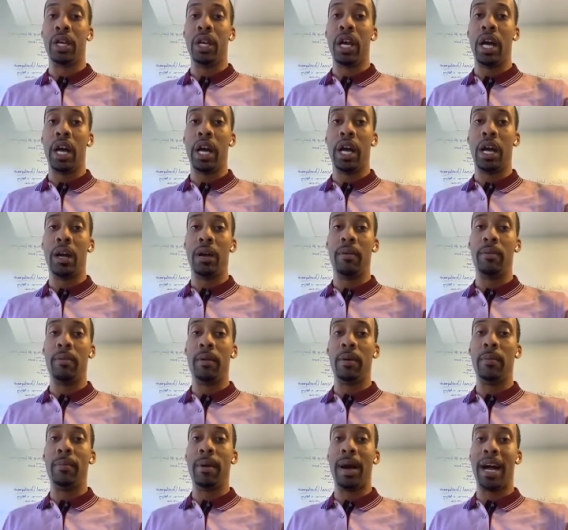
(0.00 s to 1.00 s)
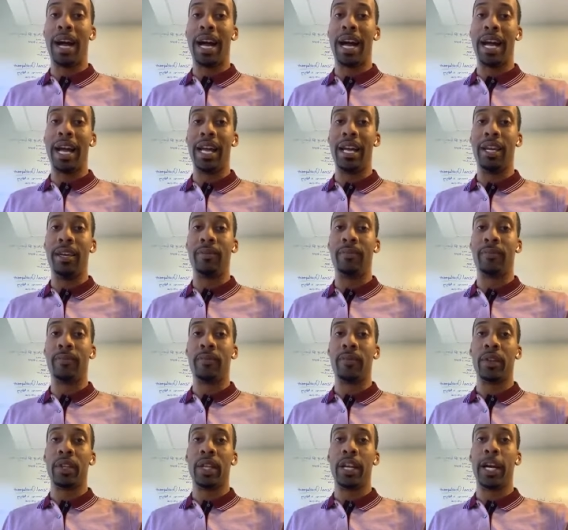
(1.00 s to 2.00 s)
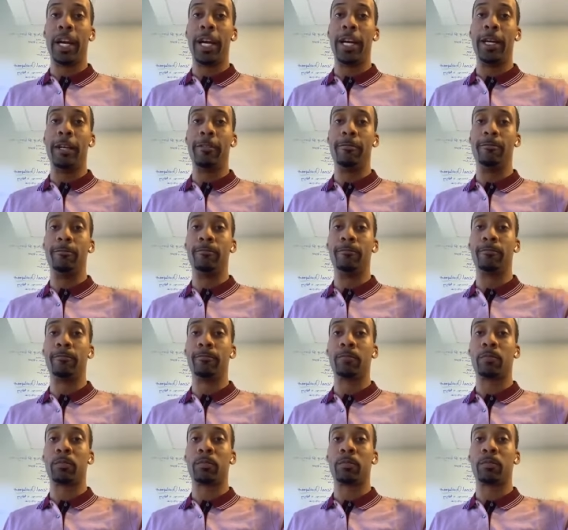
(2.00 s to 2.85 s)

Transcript: um, by um,